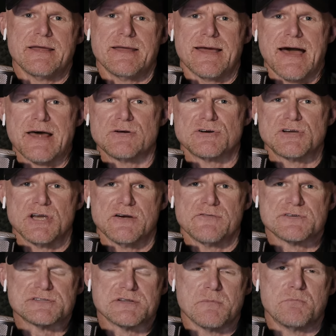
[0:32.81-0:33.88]
I don't care if
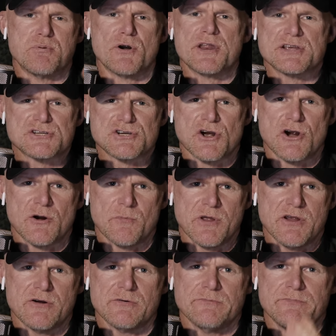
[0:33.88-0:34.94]
it's the British Army
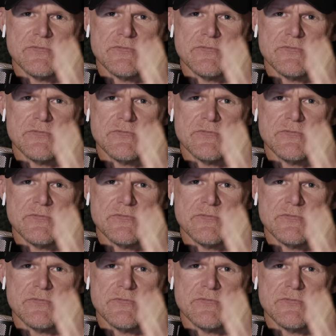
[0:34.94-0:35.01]
or,